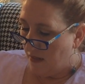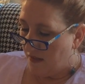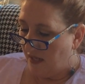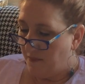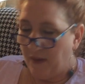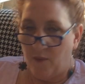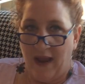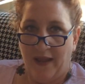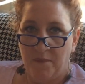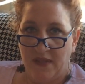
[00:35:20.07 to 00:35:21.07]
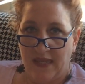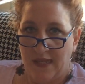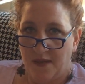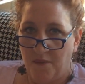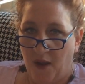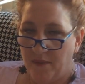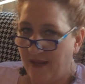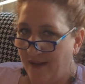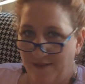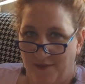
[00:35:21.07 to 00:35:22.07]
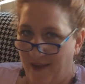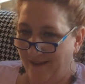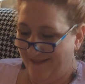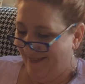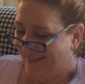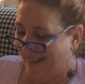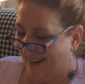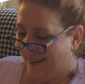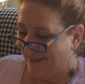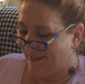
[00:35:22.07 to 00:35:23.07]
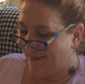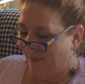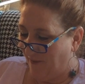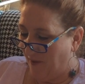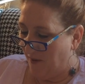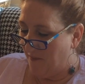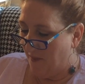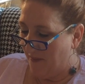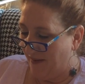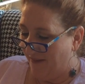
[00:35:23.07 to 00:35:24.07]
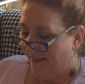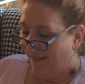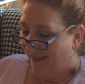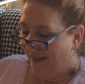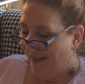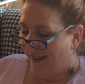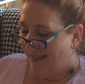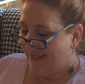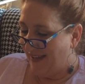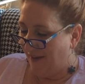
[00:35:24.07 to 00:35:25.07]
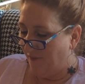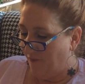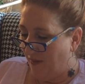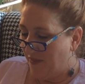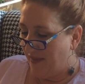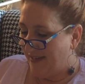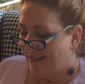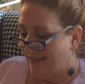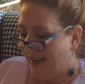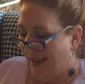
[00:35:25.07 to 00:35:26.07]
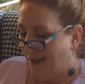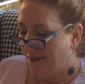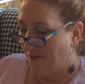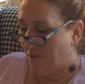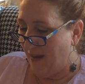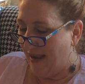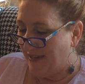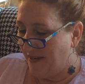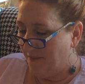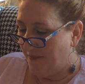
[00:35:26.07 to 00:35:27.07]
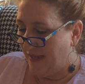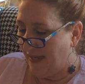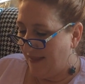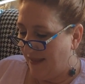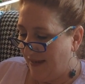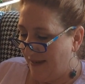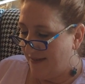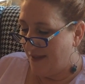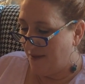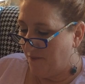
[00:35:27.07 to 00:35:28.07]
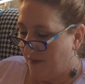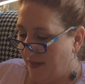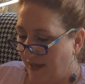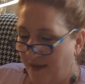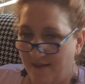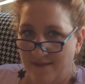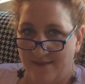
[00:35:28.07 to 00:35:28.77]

Instead of my ramblings that probably it's like a squirrel moment. It's like one thing to the next so randomly that it doesn't really